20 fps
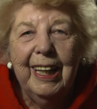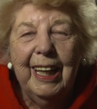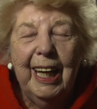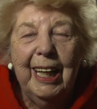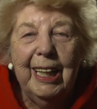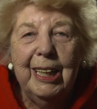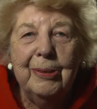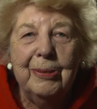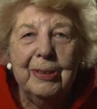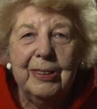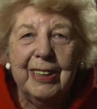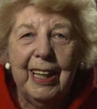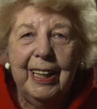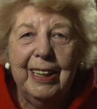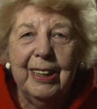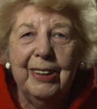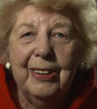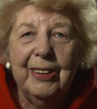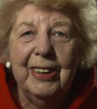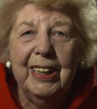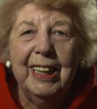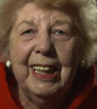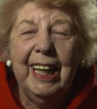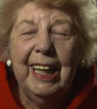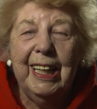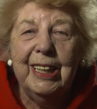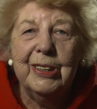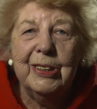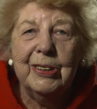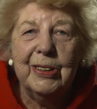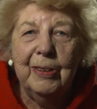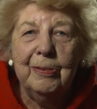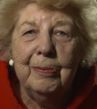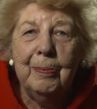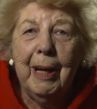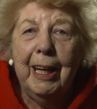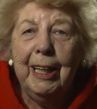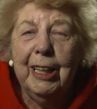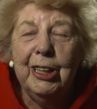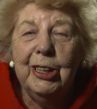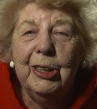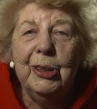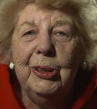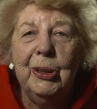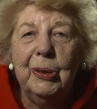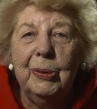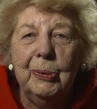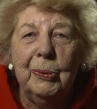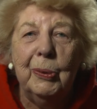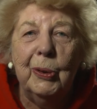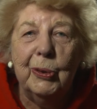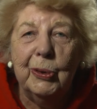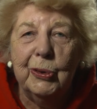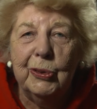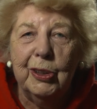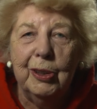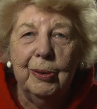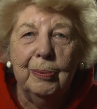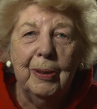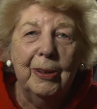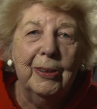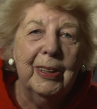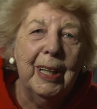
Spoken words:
And it was either a case of buying a new wardrobe or